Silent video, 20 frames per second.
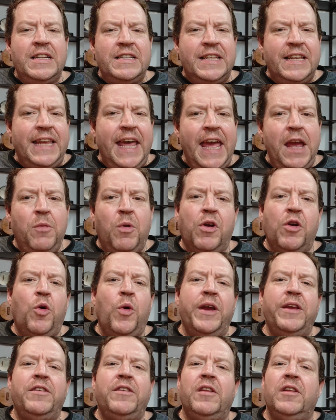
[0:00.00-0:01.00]
Today we're
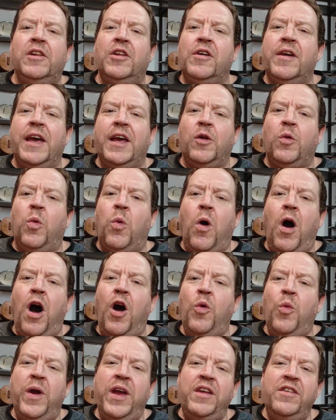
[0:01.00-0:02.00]
going to look at
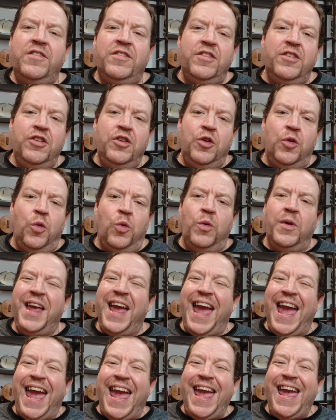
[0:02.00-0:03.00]
Huawei's new
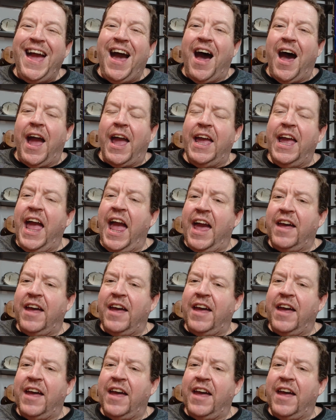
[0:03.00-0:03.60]
AI